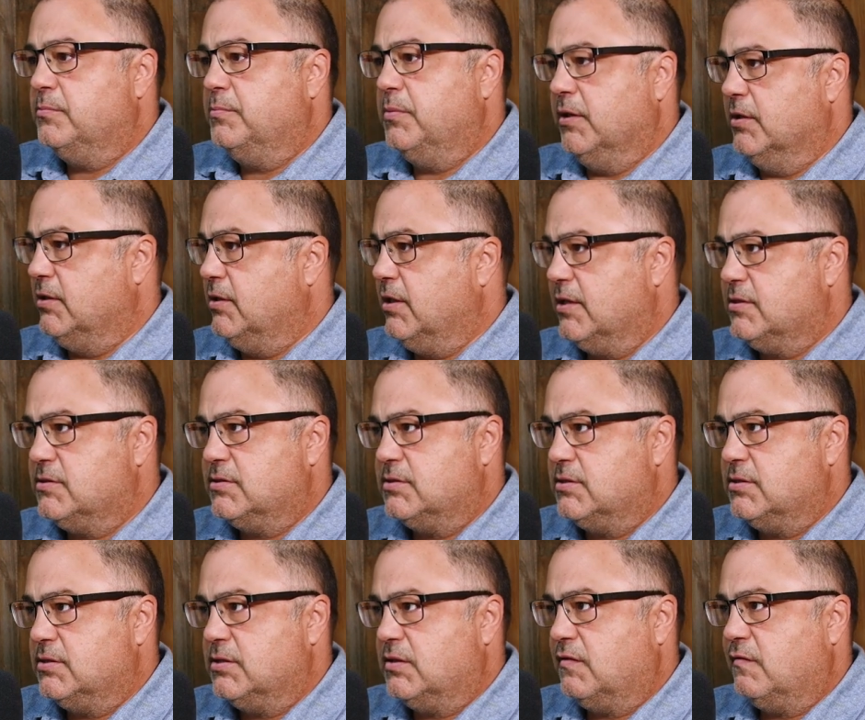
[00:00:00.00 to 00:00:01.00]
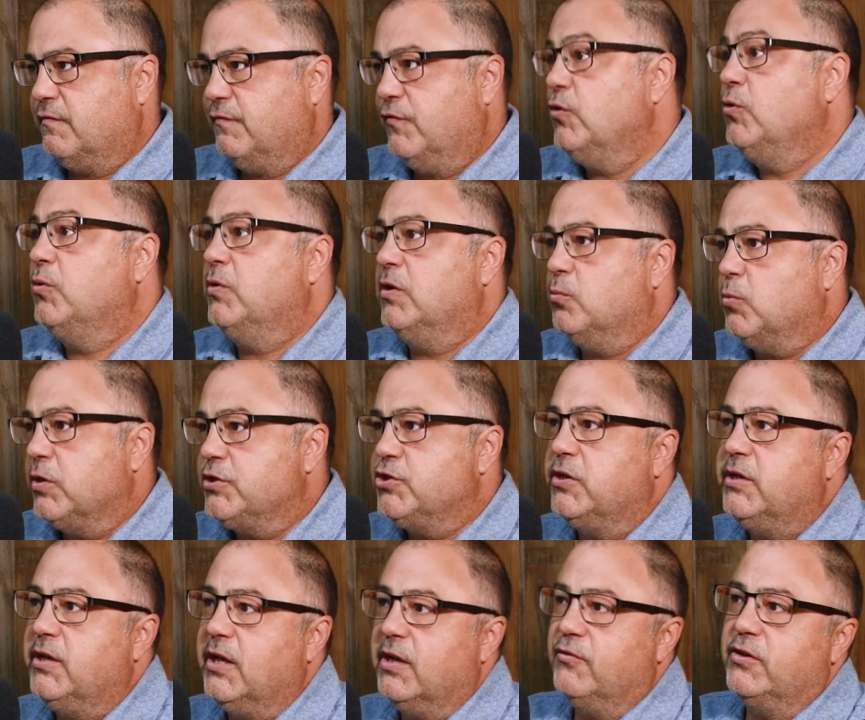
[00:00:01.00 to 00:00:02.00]
But that's food and what
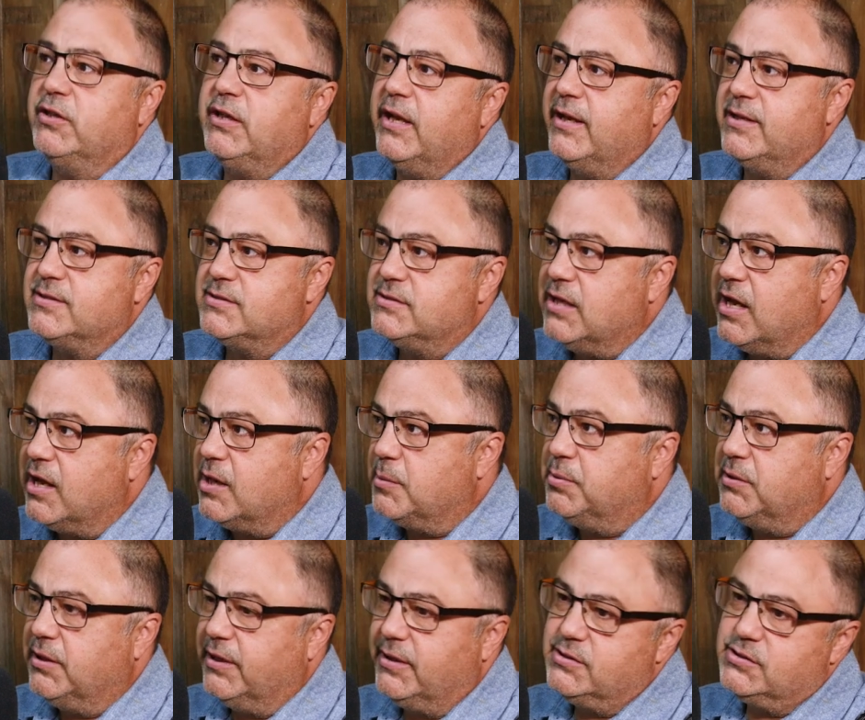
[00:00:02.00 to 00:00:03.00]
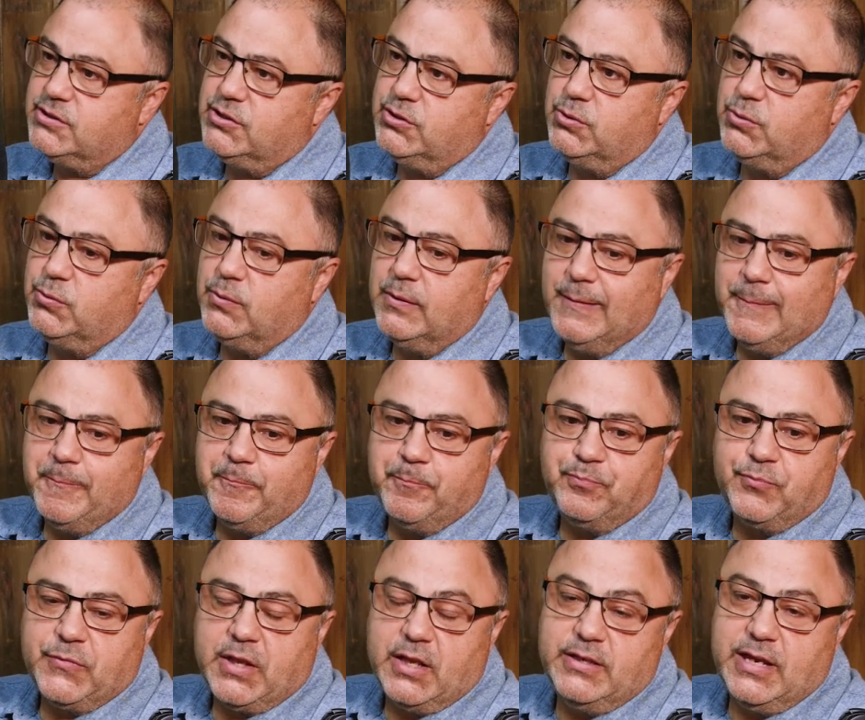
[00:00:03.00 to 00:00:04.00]
you're eating every day is not a place to
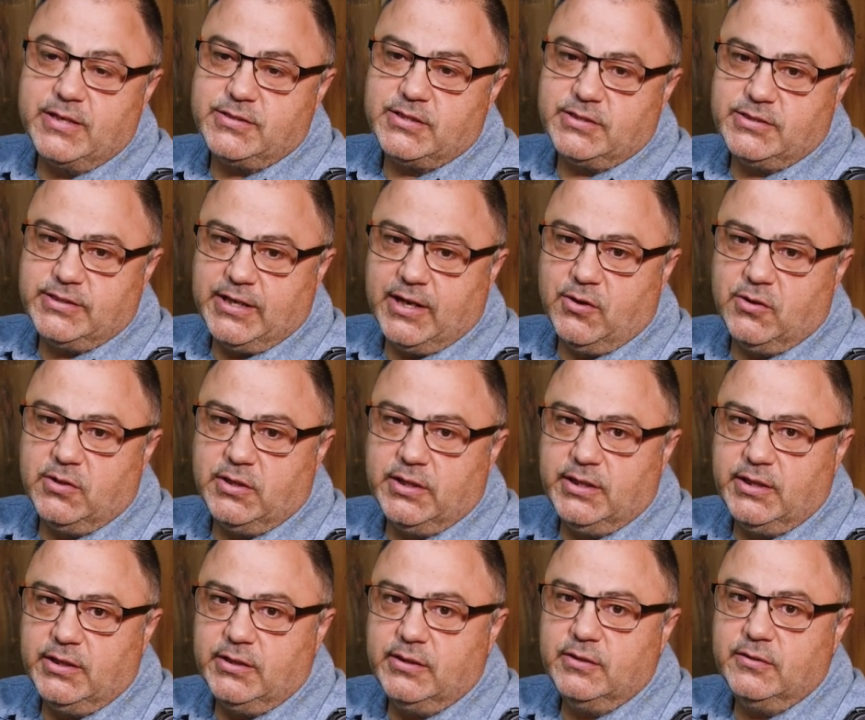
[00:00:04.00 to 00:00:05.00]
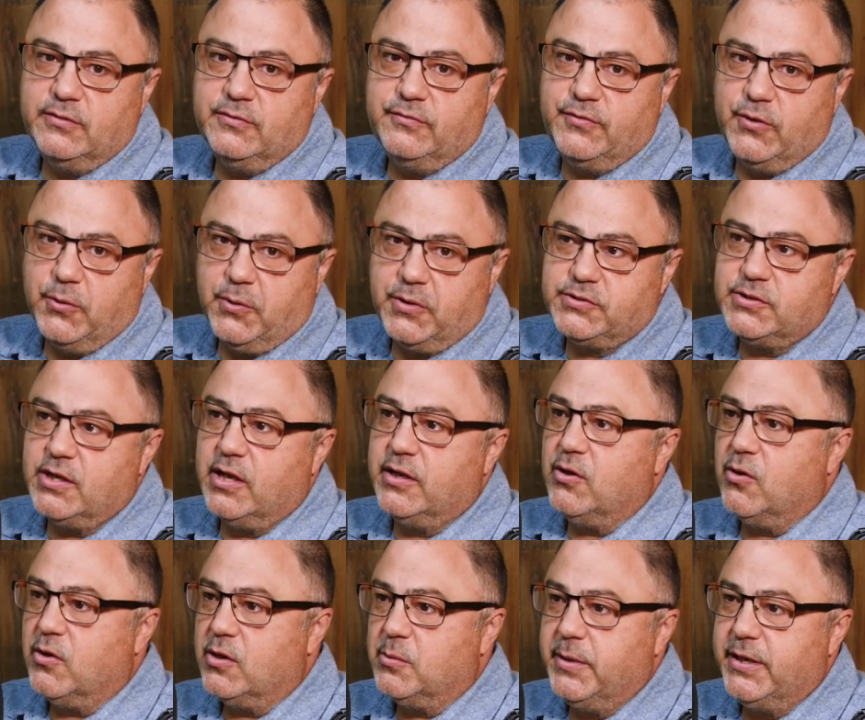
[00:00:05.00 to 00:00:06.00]
necessarily focus
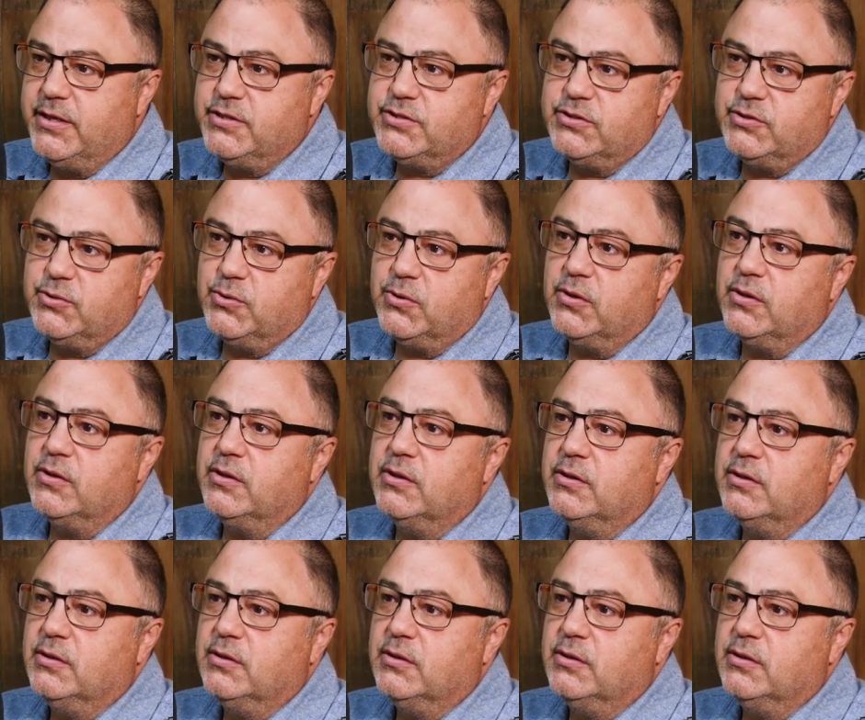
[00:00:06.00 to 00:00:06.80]
on automation or